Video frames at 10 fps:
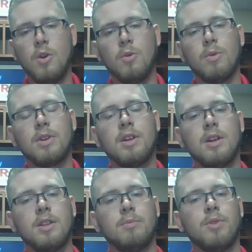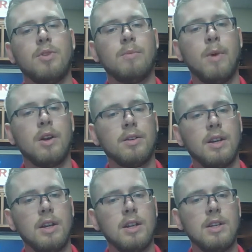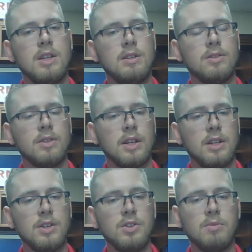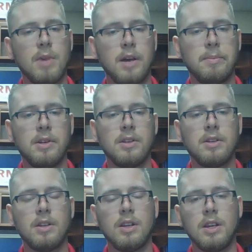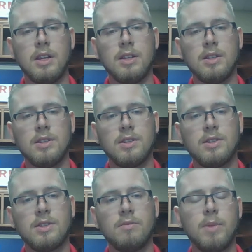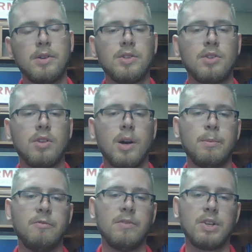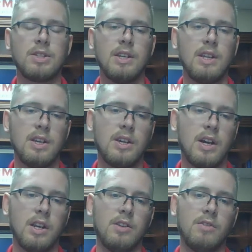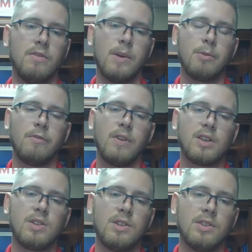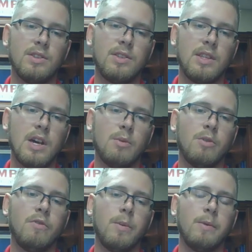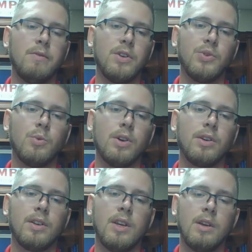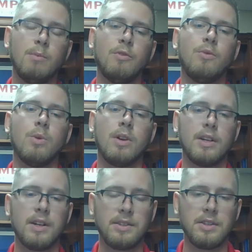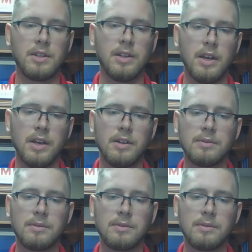Working on the program AutoCAD, he learned how to do mapping and be able to crop and fix any kind of imperfections that were from the field work before it got to the client.